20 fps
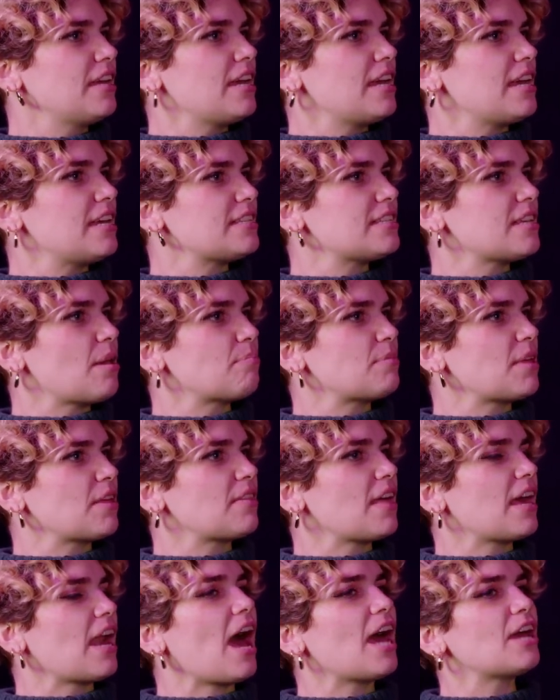is something
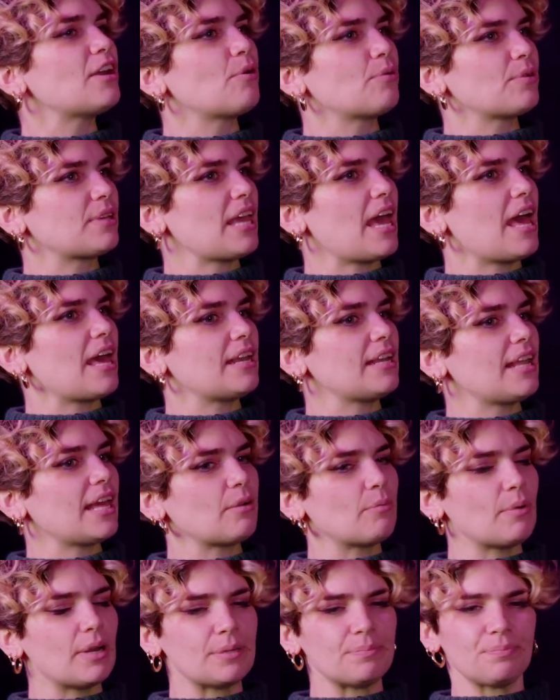that I don't get. Like
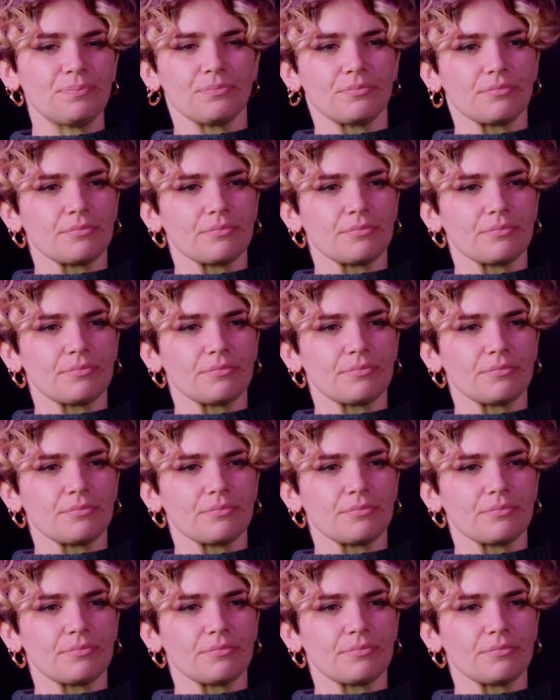when